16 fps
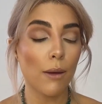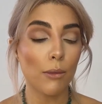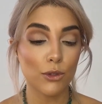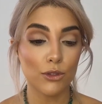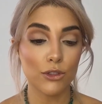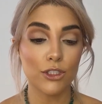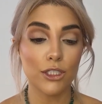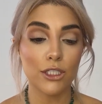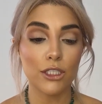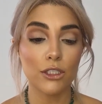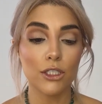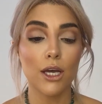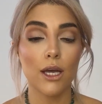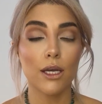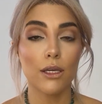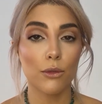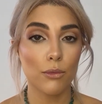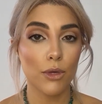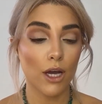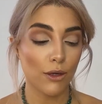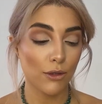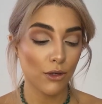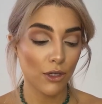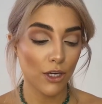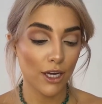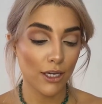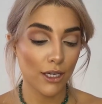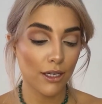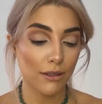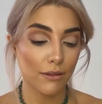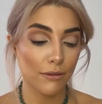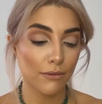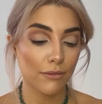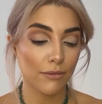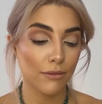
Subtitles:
I'm using a dark brown color.